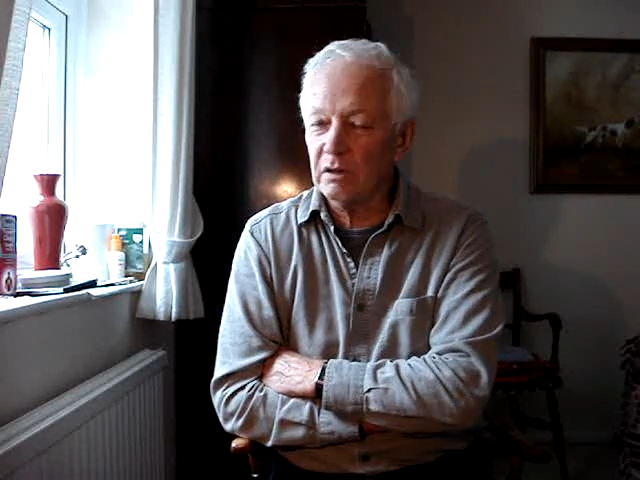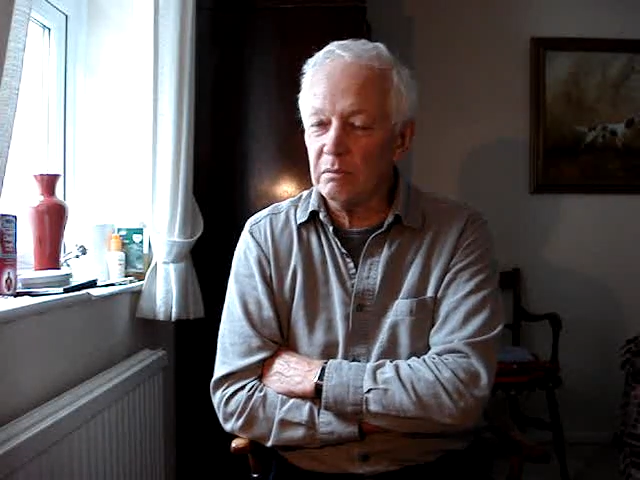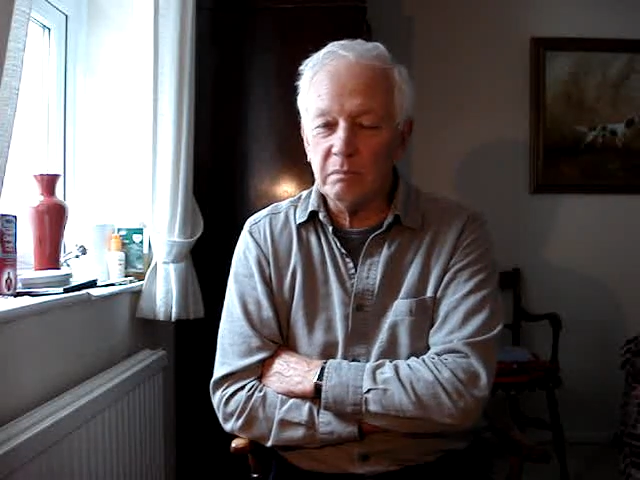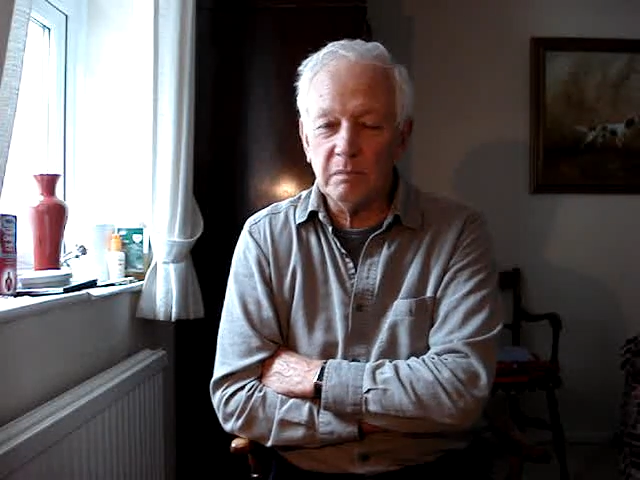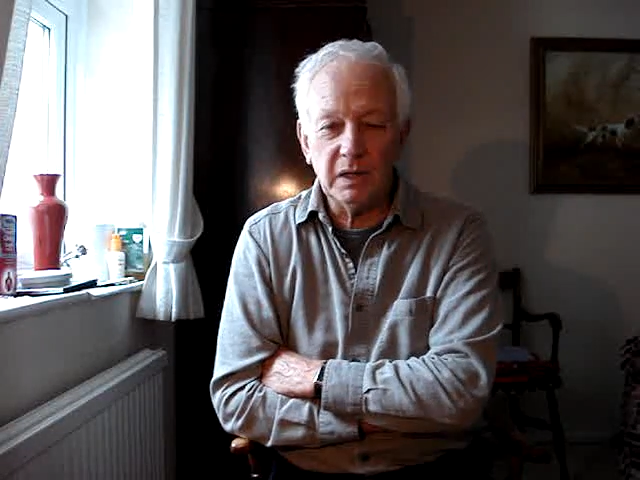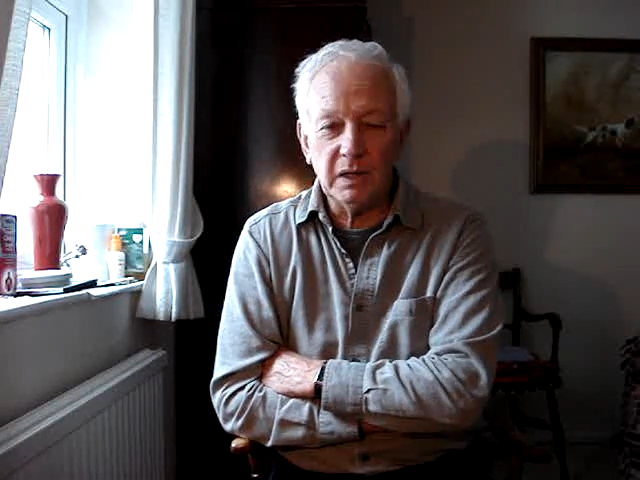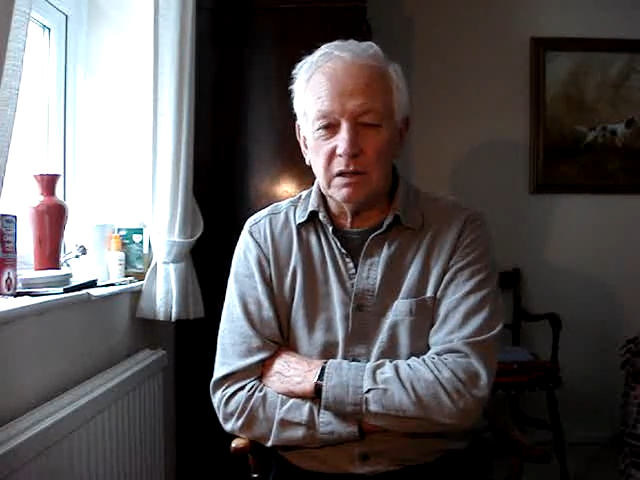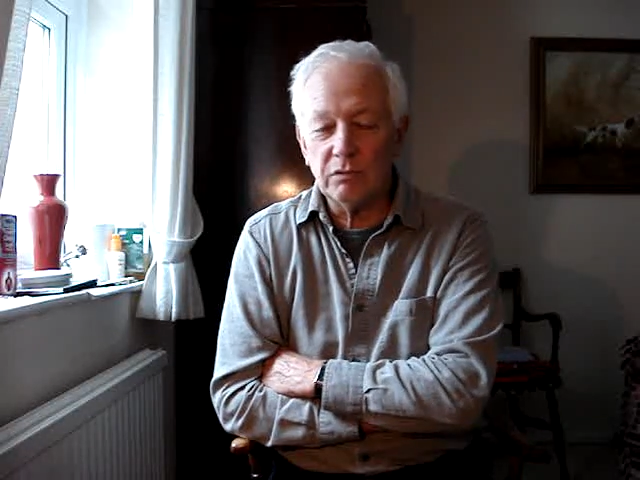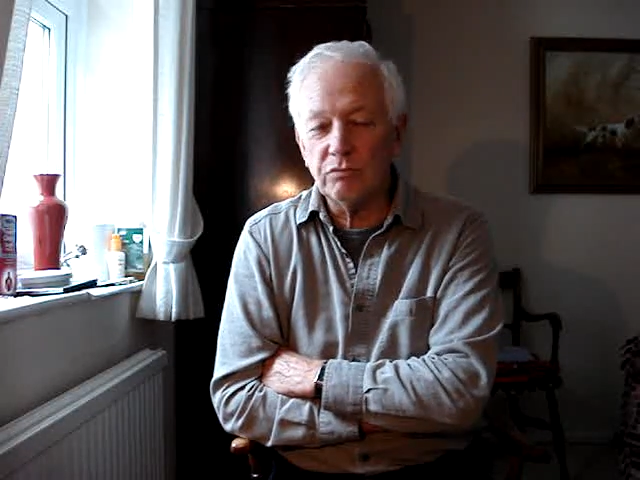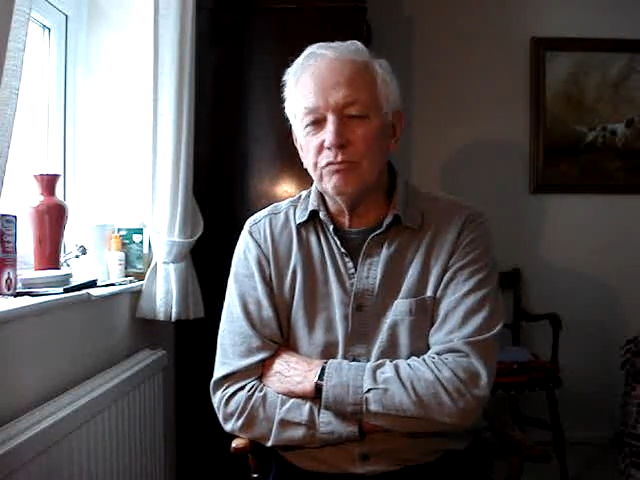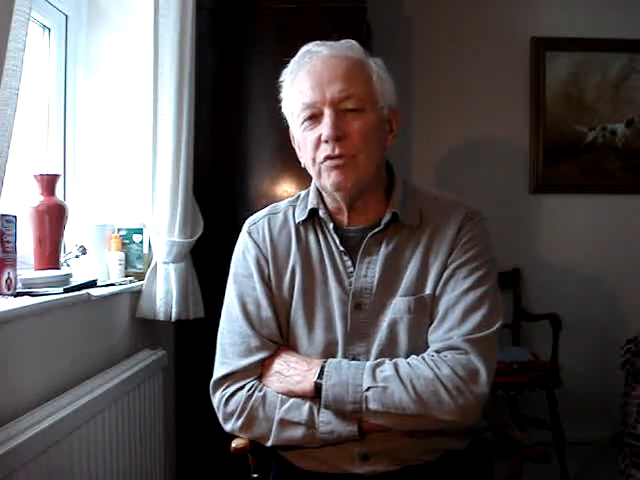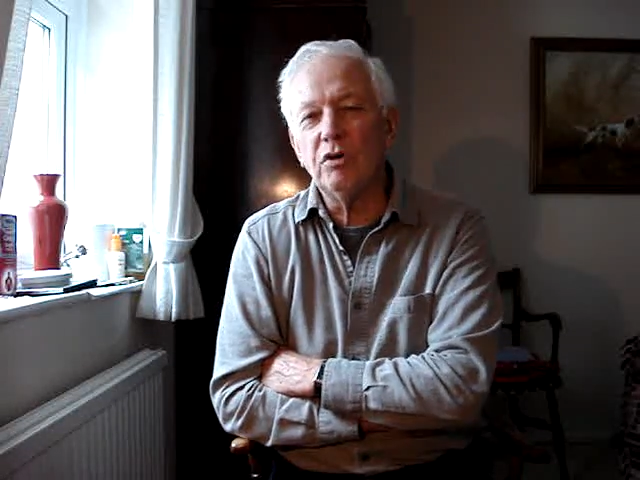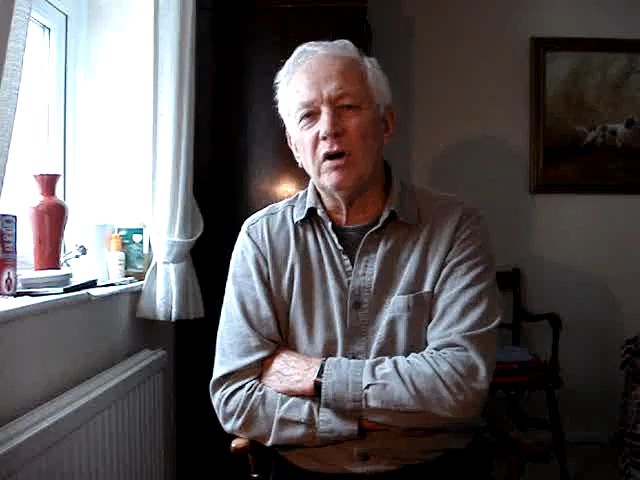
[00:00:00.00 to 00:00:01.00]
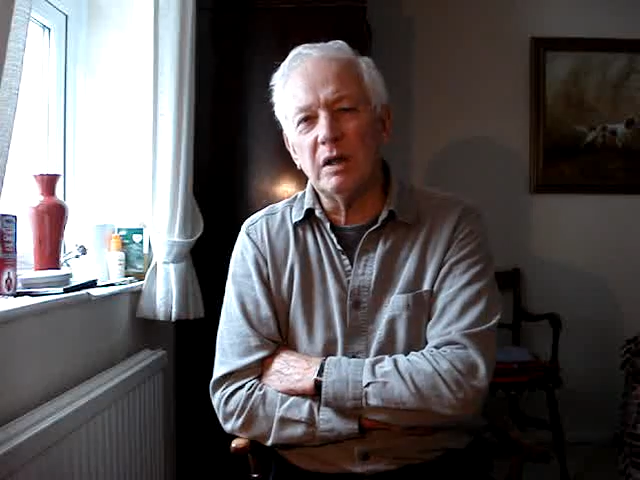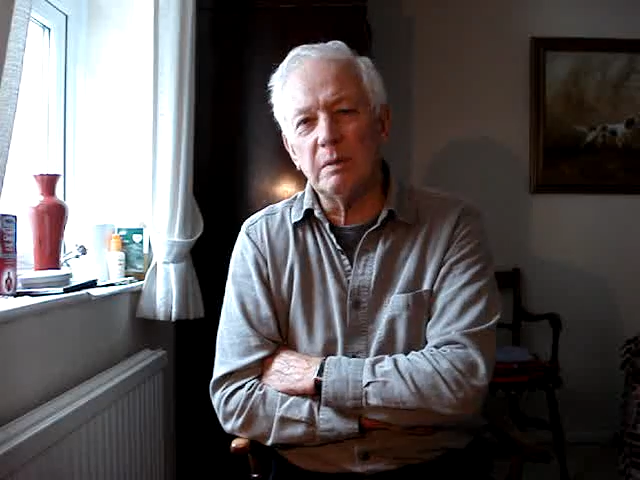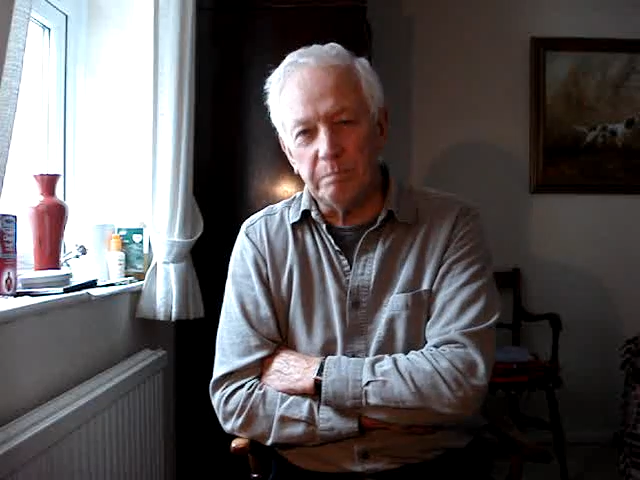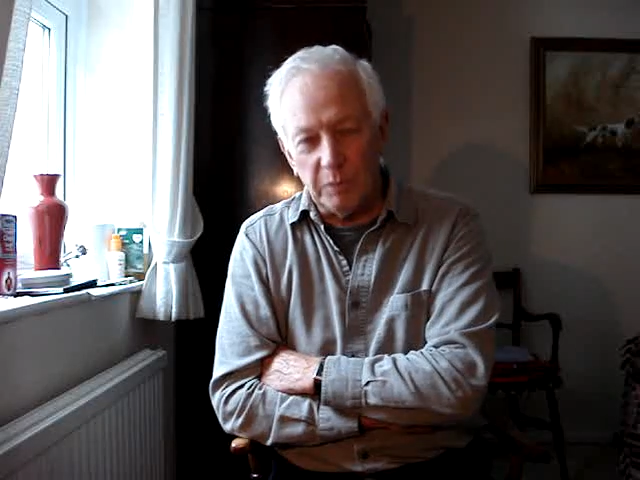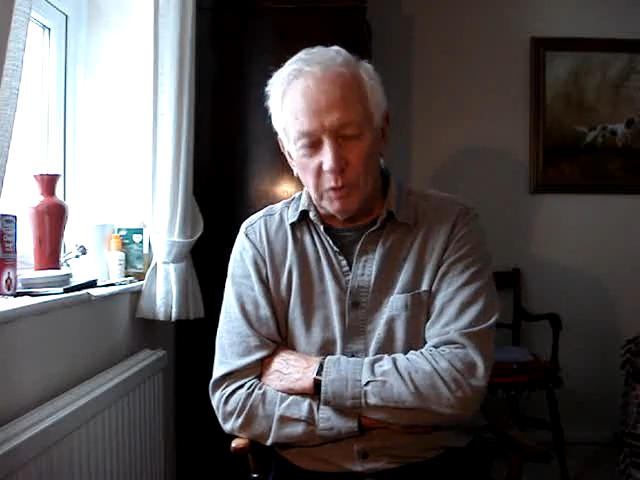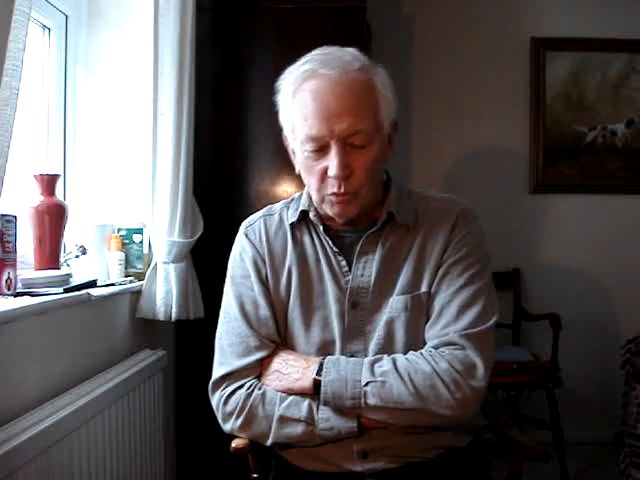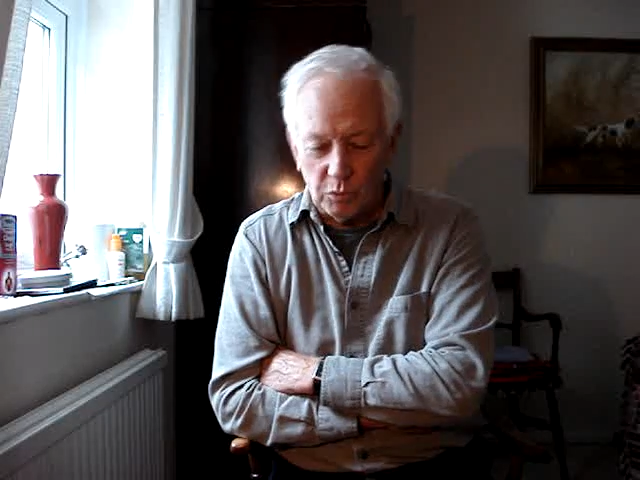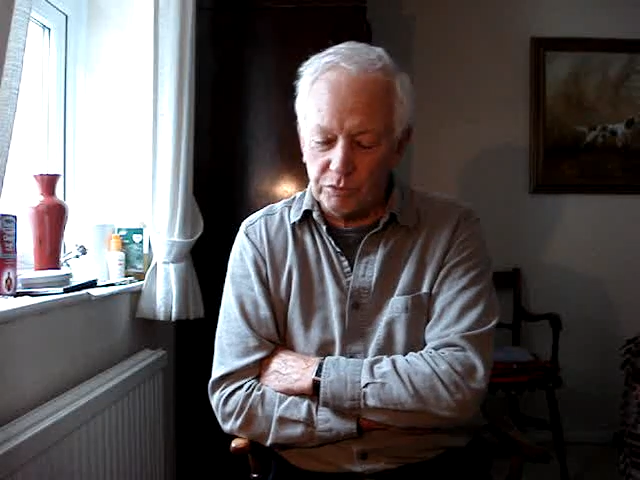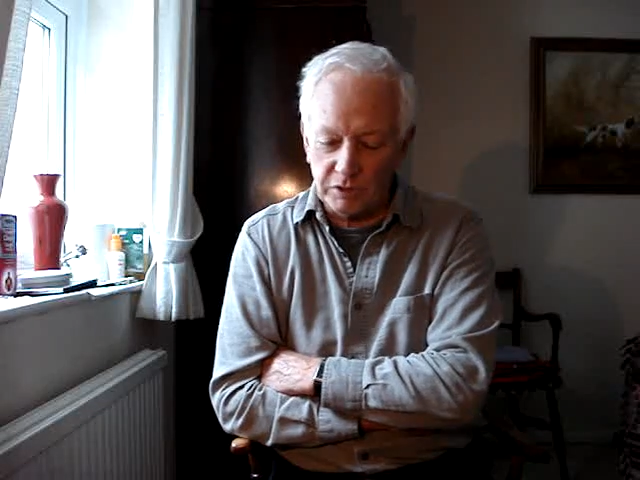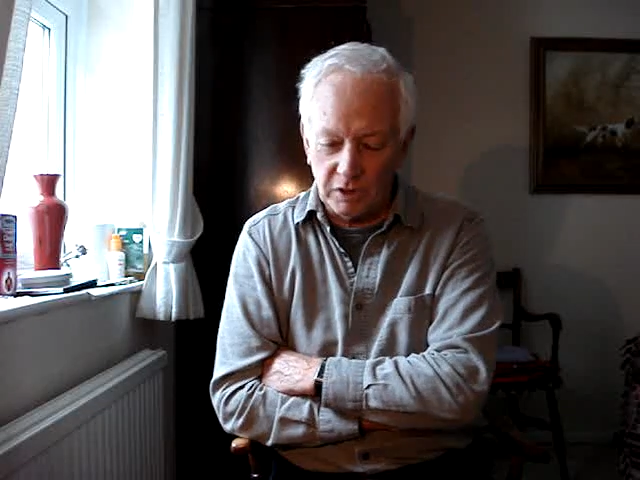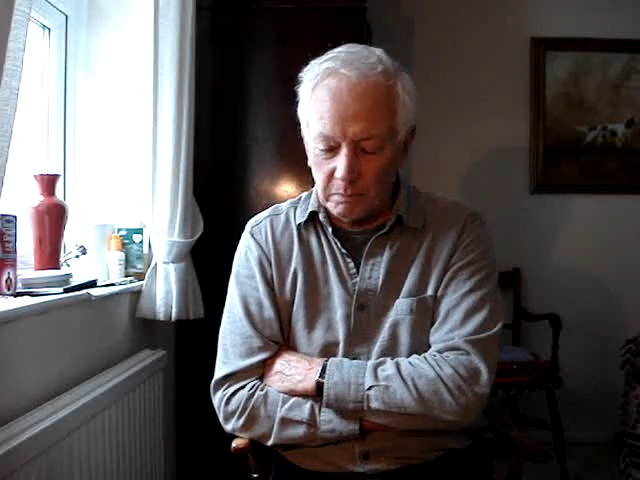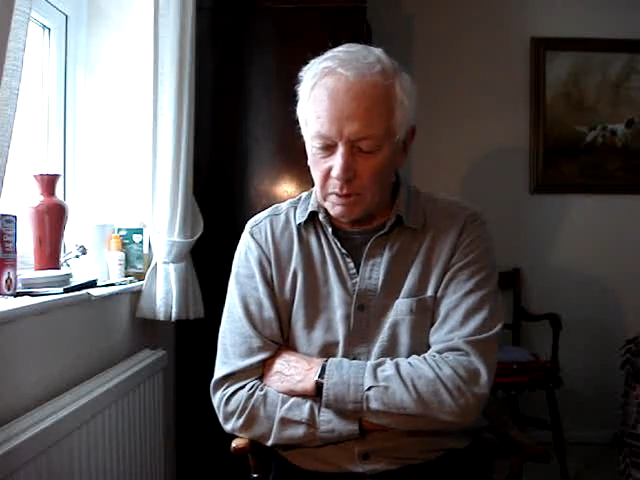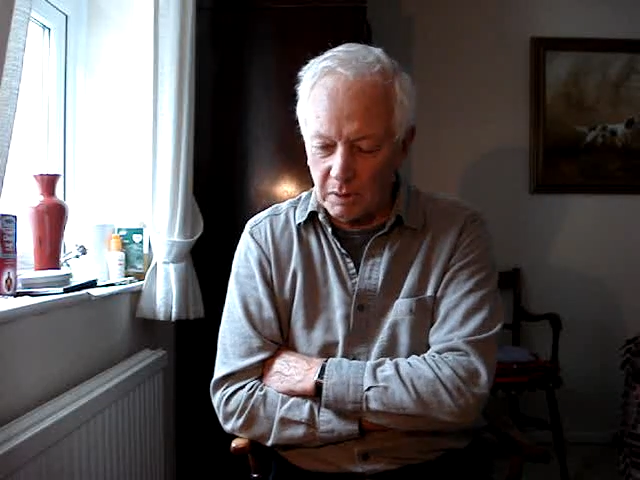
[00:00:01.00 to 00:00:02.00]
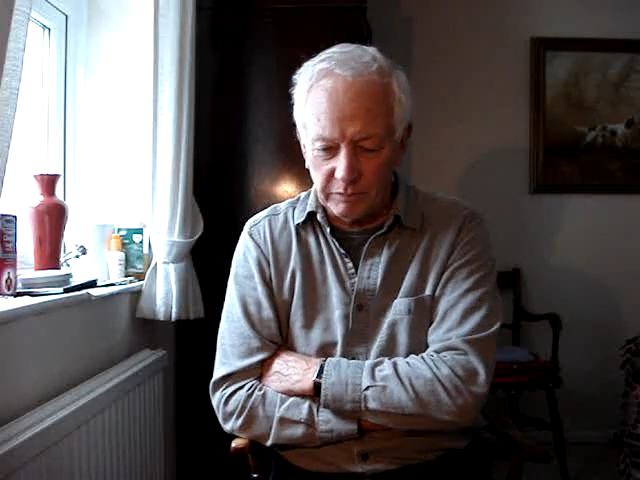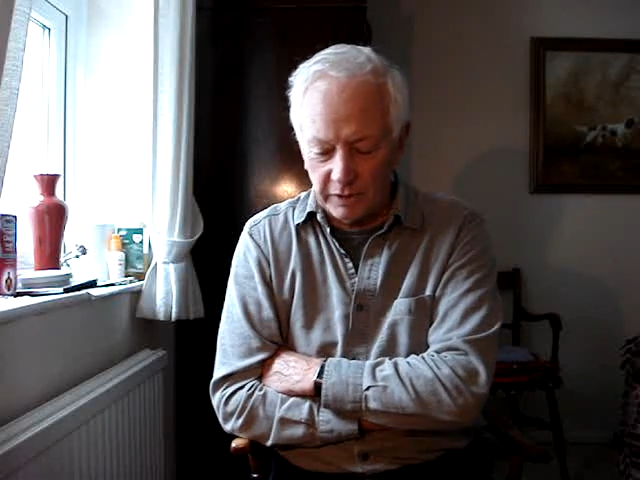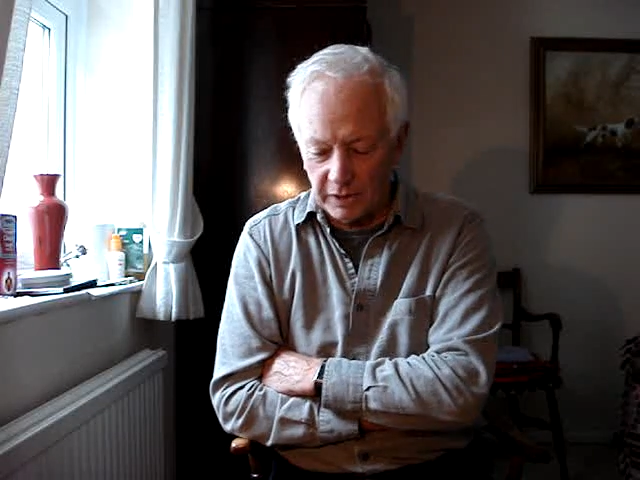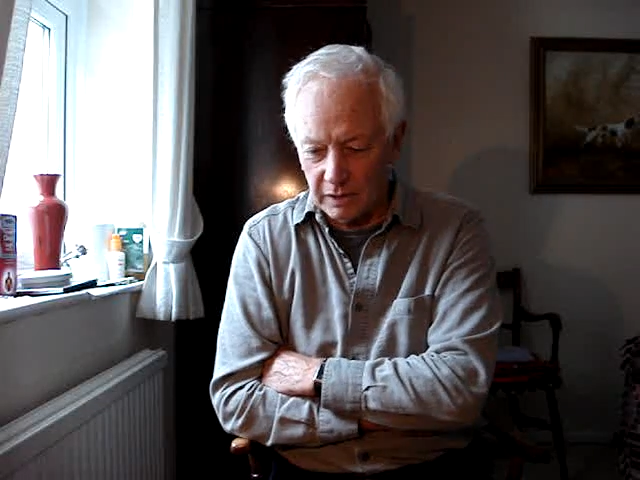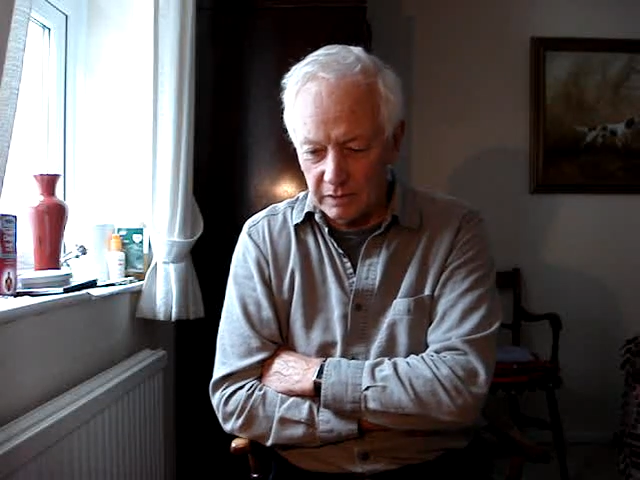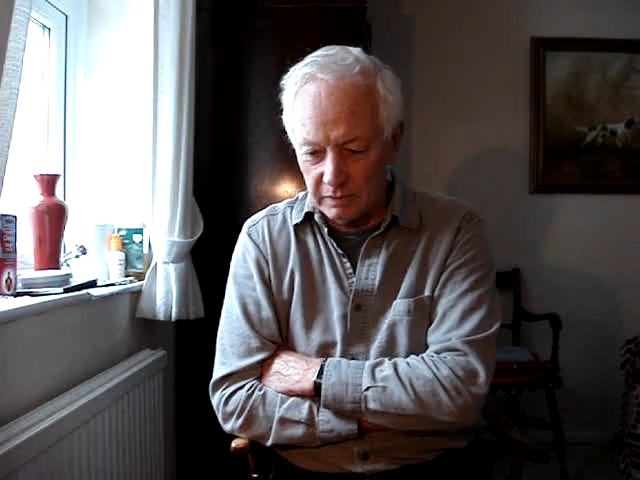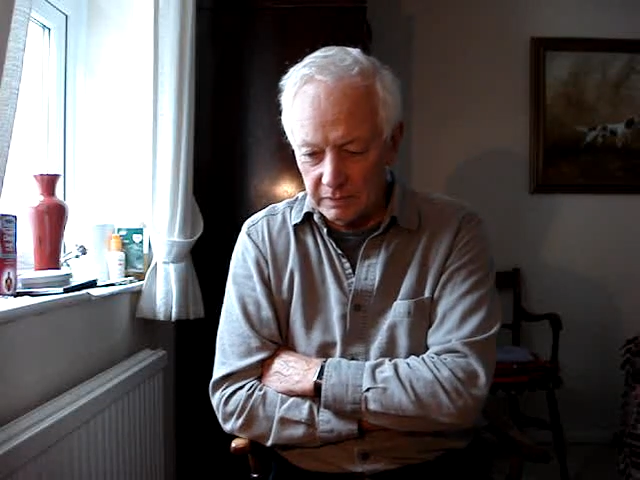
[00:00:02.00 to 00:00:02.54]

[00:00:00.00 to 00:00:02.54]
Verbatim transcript: I made a right balls up of it.